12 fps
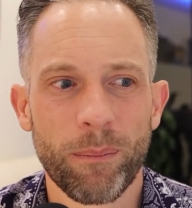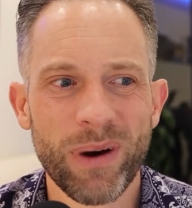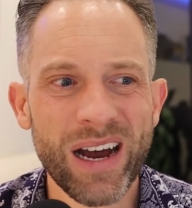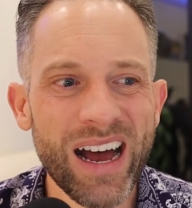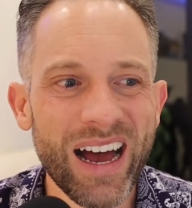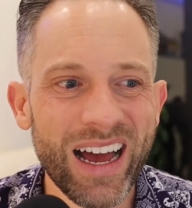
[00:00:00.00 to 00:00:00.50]

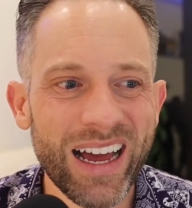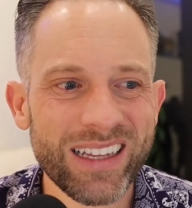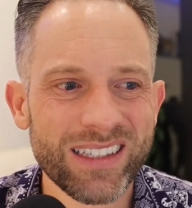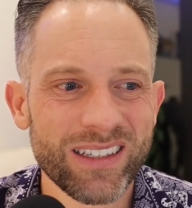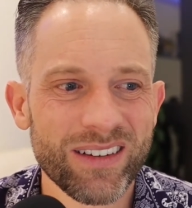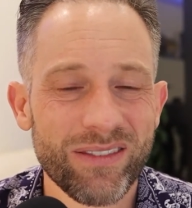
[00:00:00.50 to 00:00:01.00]

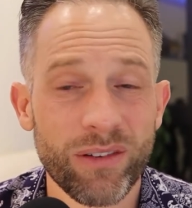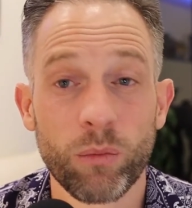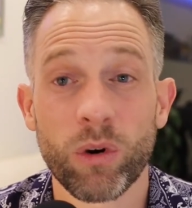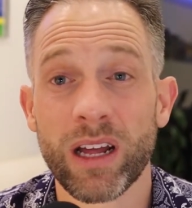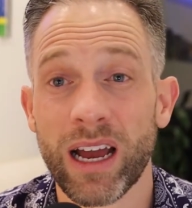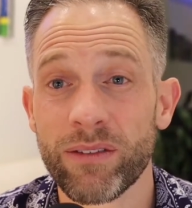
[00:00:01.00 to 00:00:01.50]
But from
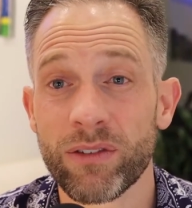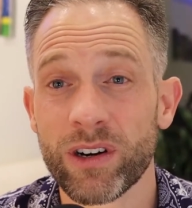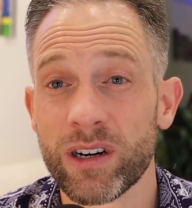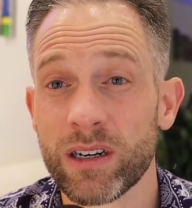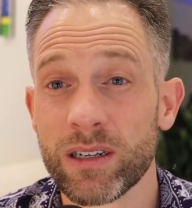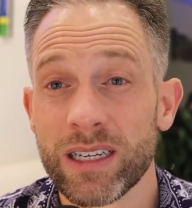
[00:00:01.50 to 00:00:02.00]
what I've
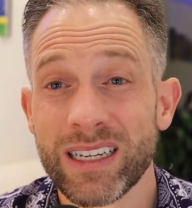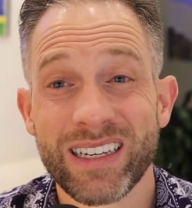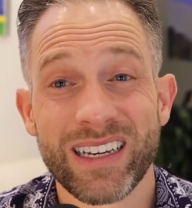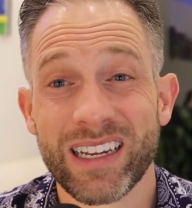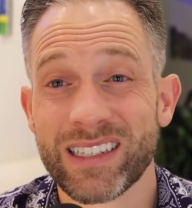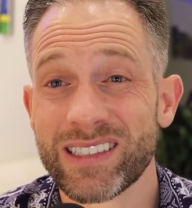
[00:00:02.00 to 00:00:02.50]
heard,
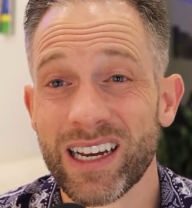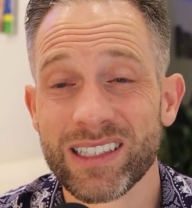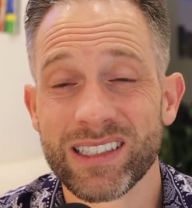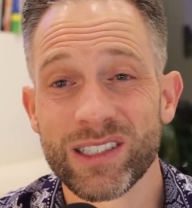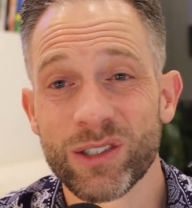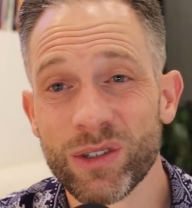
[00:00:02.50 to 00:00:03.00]
it
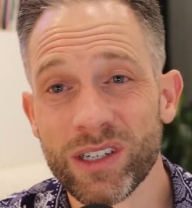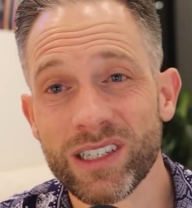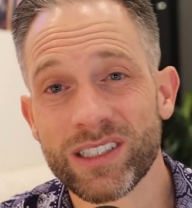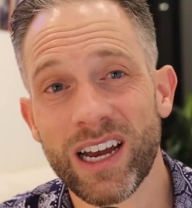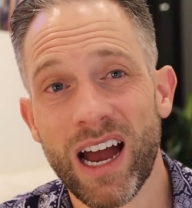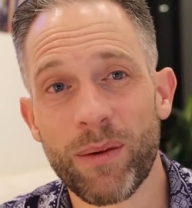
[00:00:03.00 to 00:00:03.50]
doesn't do a
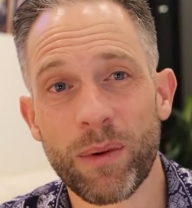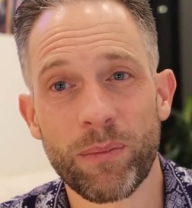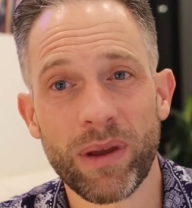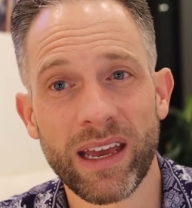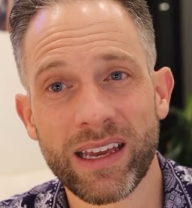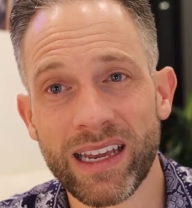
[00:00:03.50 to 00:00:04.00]
good job at
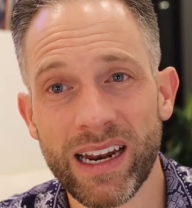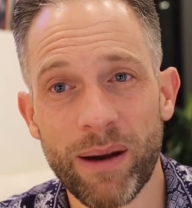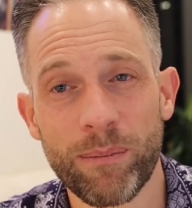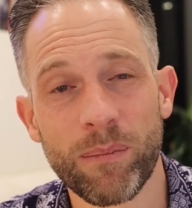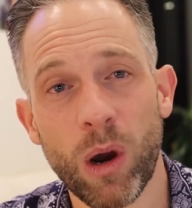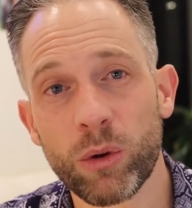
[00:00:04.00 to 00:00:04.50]
picking
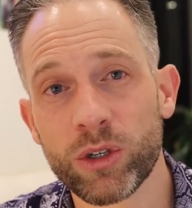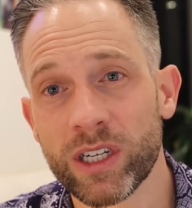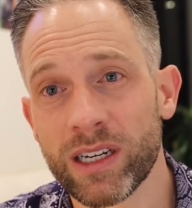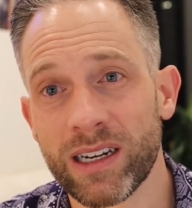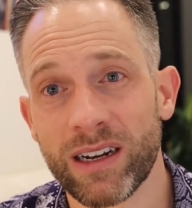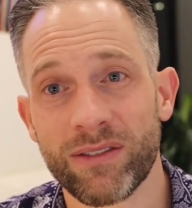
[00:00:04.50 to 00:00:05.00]
up
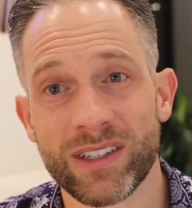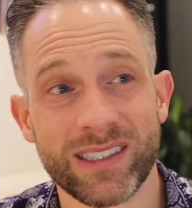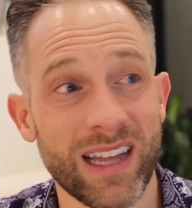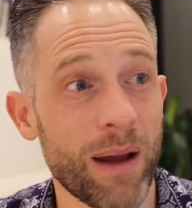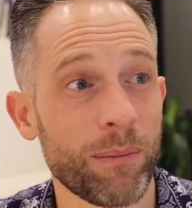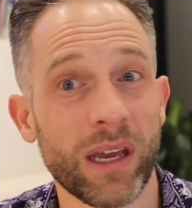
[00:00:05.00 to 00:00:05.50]
motion. And if it's
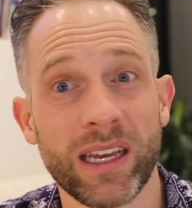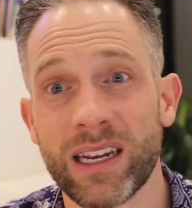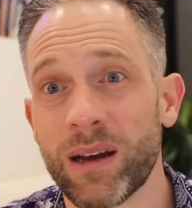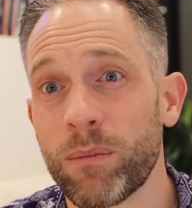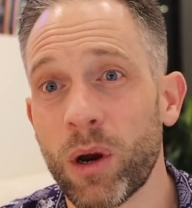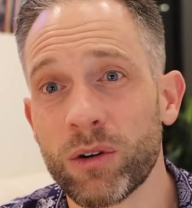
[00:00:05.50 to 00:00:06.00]
not
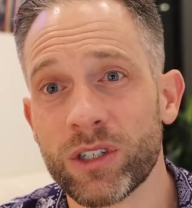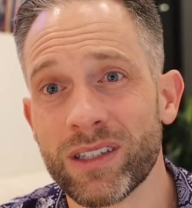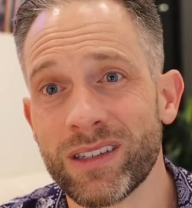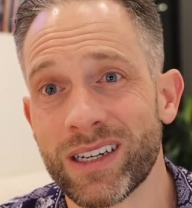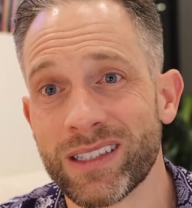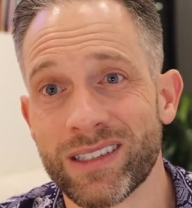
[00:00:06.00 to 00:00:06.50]
picking up
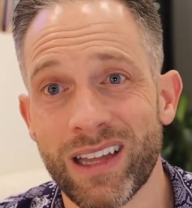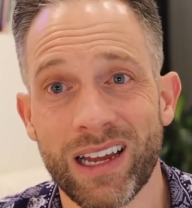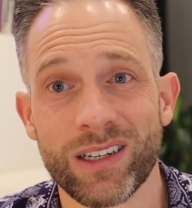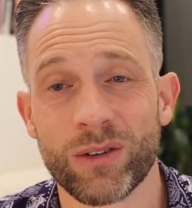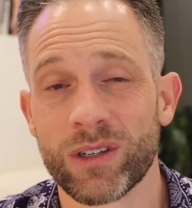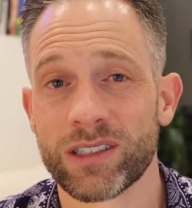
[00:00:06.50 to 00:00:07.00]
motion, then it's
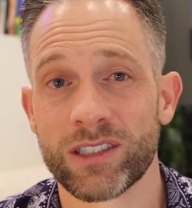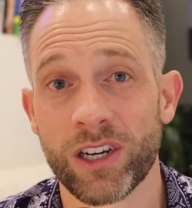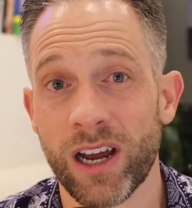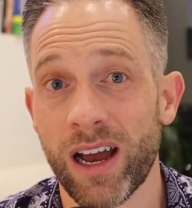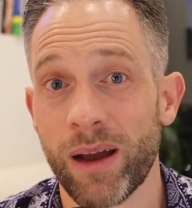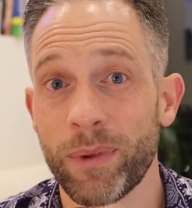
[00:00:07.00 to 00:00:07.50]
not doing its
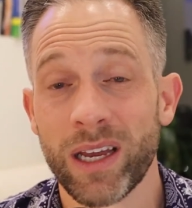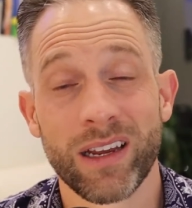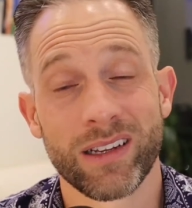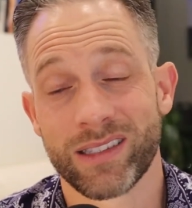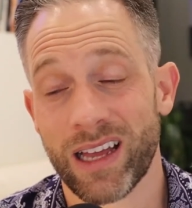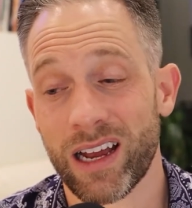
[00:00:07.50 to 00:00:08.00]
job.
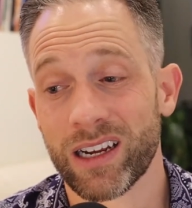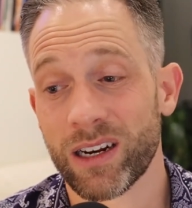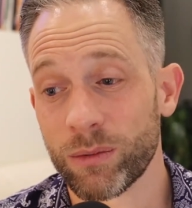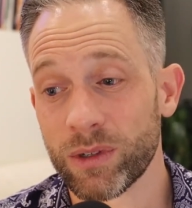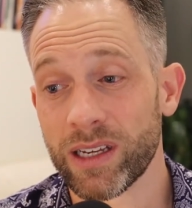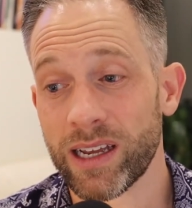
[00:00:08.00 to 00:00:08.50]
It's not going
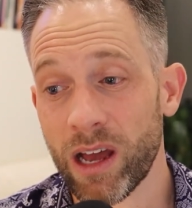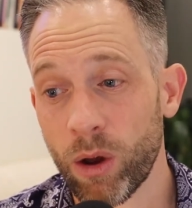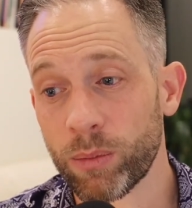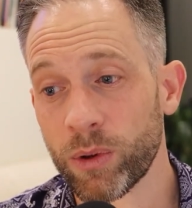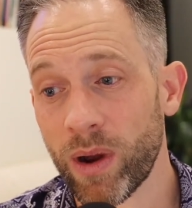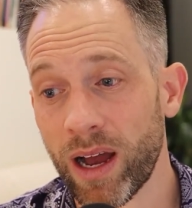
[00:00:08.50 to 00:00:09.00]
to really
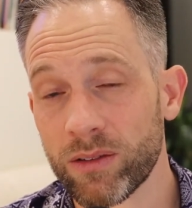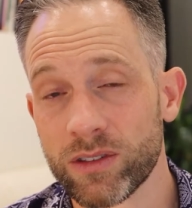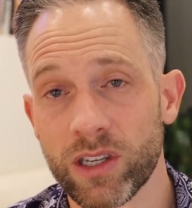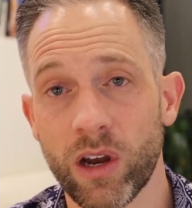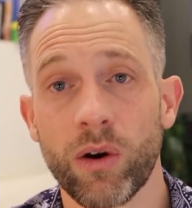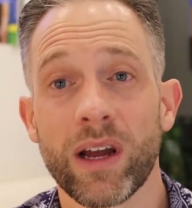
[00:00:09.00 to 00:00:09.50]
help you out.
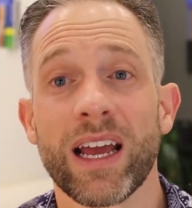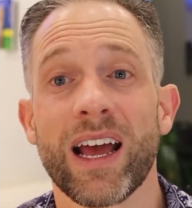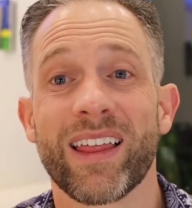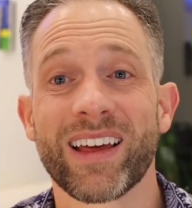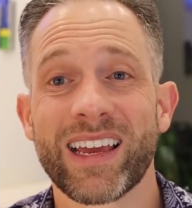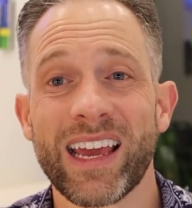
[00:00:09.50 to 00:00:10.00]
So
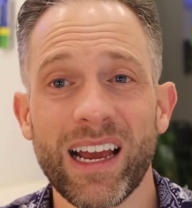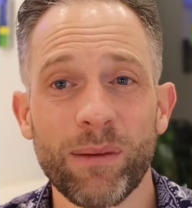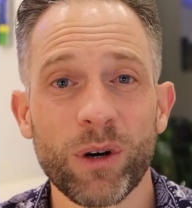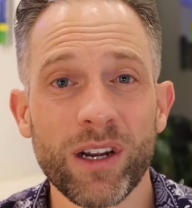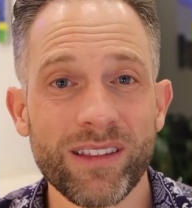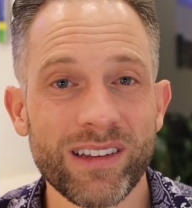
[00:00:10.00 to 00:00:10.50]
the
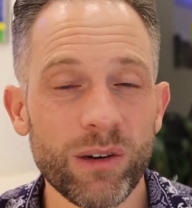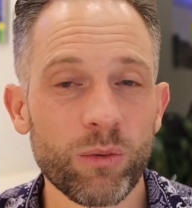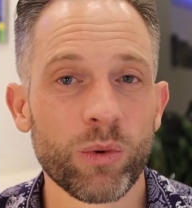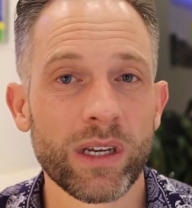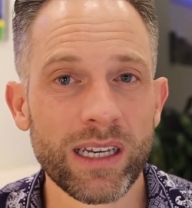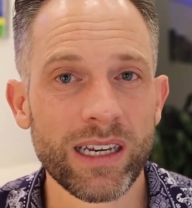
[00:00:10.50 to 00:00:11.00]
camera that
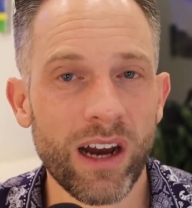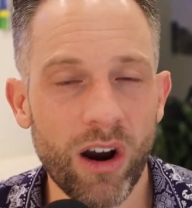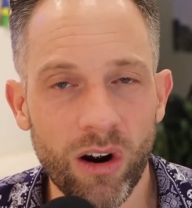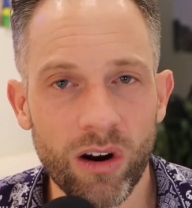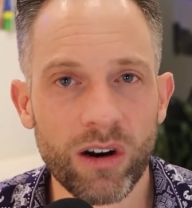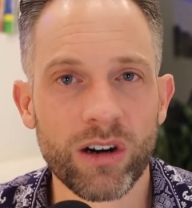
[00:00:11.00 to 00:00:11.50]
we
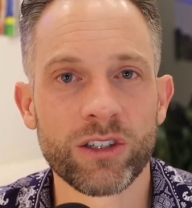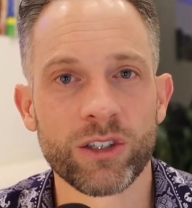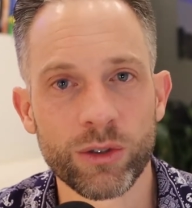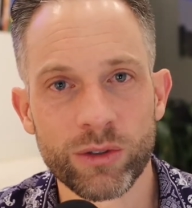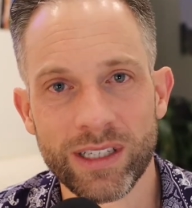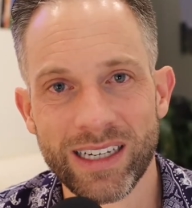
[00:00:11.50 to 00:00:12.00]
are
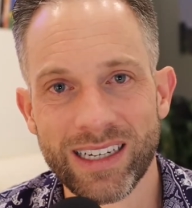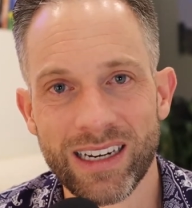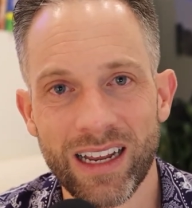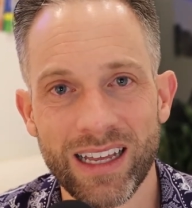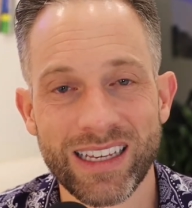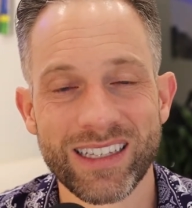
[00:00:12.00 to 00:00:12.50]

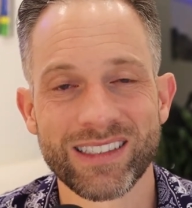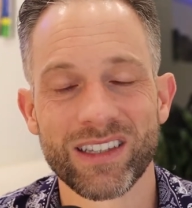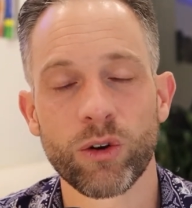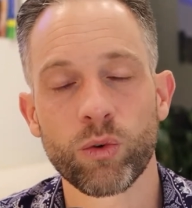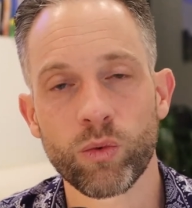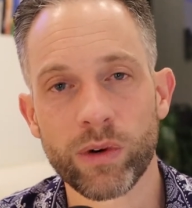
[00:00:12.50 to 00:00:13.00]
using is
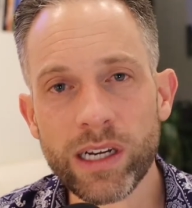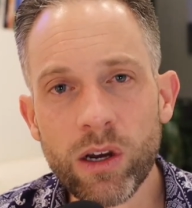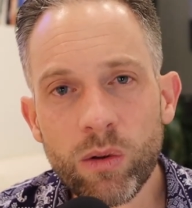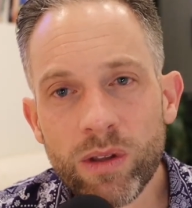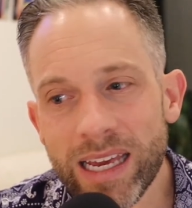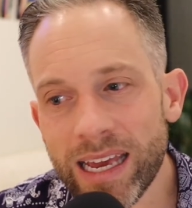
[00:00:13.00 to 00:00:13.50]
the
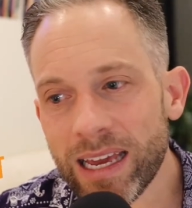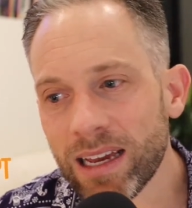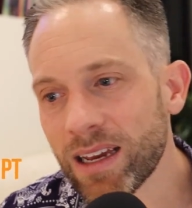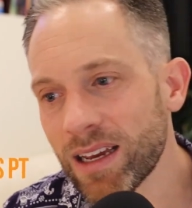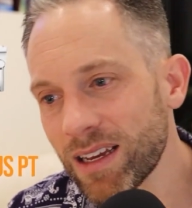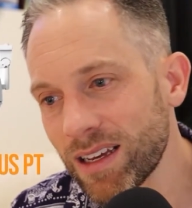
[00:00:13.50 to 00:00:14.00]
Reolink